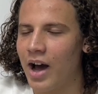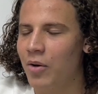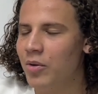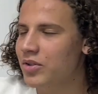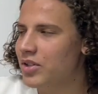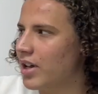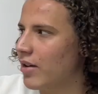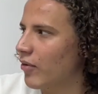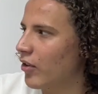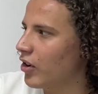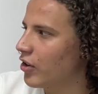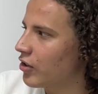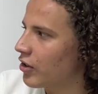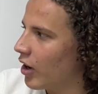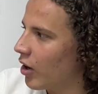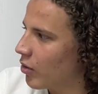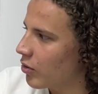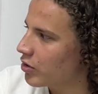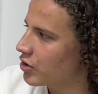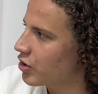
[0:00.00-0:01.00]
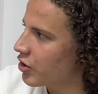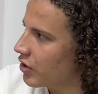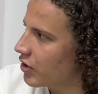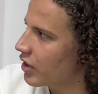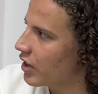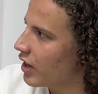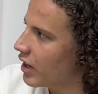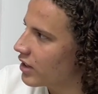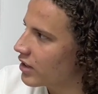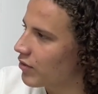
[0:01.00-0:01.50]
was never around during the
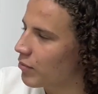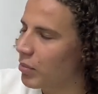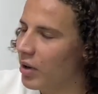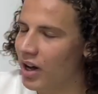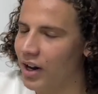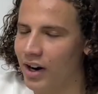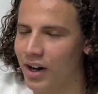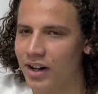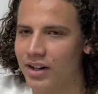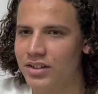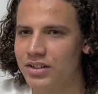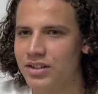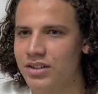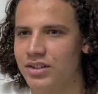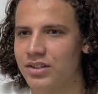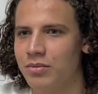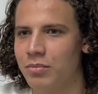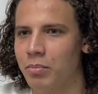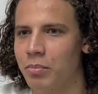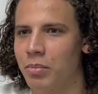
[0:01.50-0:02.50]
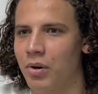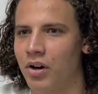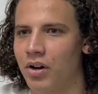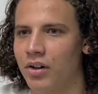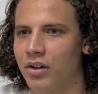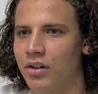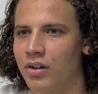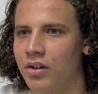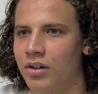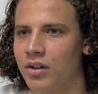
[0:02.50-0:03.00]
days of PANAZZ, but
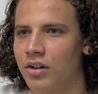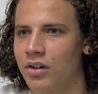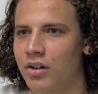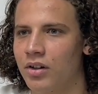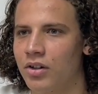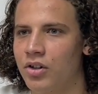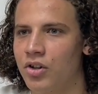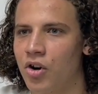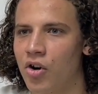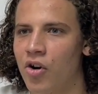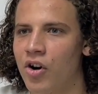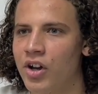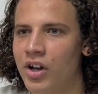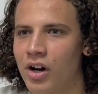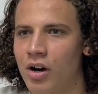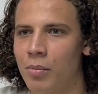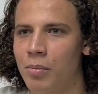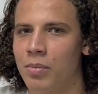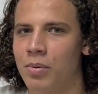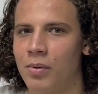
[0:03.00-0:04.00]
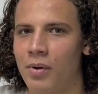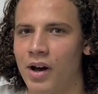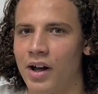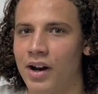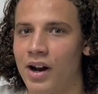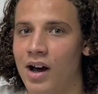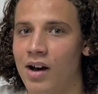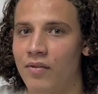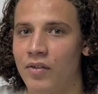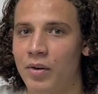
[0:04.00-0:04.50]
growing up and
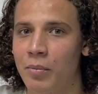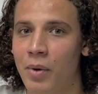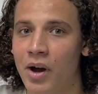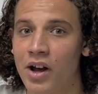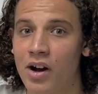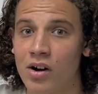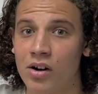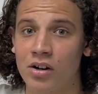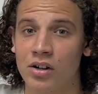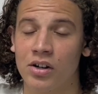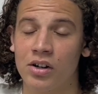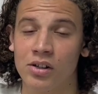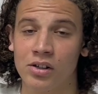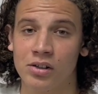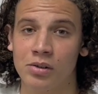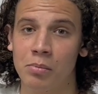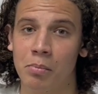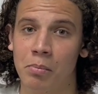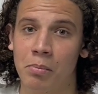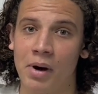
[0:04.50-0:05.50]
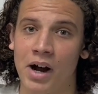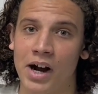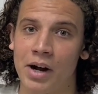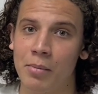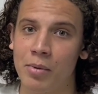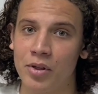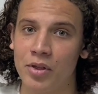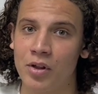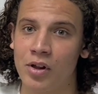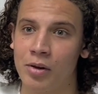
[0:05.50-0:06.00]
having my uncle, Barry
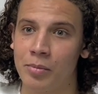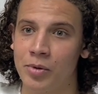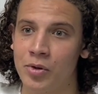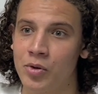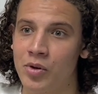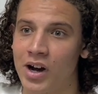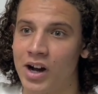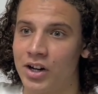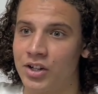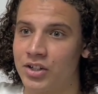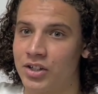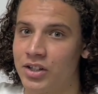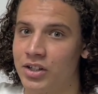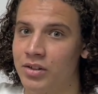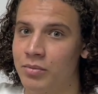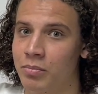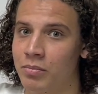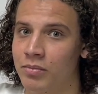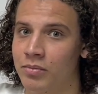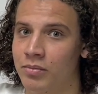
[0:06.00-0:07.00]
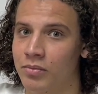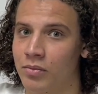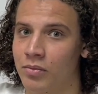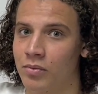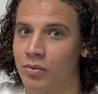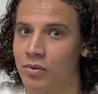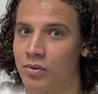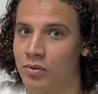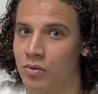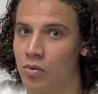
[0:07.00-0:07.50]
Bartholomew,
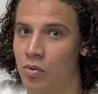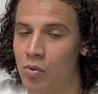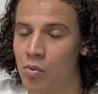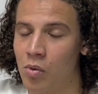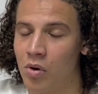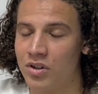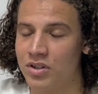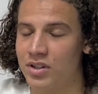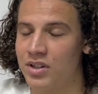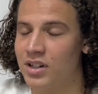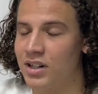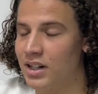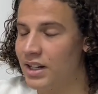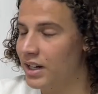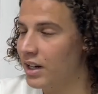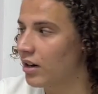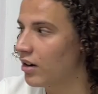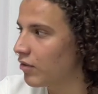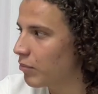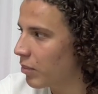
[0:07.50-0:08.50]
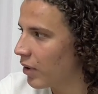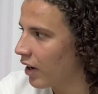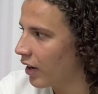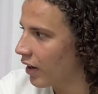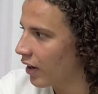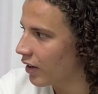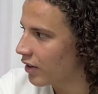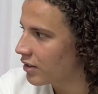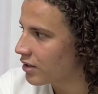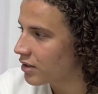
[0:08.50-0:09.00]
who was the leader of
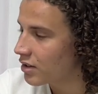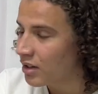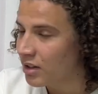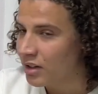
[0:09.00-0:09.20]
PANAZZ,